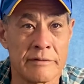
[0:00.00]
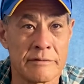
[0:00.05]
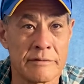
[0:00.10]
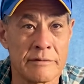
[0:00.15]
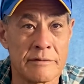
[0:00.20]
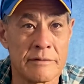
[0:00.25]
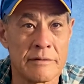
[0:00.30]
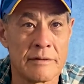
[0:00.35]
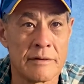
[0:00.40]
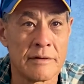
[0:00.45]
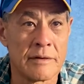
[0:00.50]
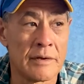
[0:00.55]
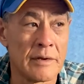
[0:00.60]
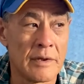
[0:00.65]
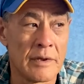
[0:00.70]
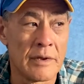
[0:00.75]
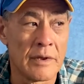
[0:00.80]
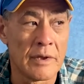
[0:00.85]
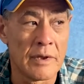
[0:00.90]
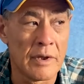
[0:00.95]
Sure.
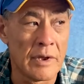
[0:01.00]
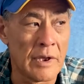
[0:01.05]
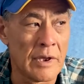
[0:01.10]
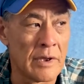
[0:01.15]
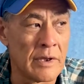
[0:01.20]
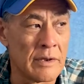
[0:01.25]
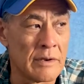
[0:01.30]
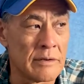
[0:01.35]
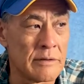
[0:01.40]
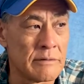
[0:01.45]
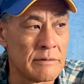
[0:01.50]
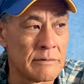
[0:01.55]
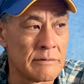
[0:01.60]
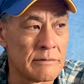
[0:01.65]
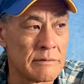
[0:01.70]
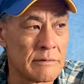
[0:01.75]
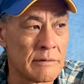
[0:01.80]
And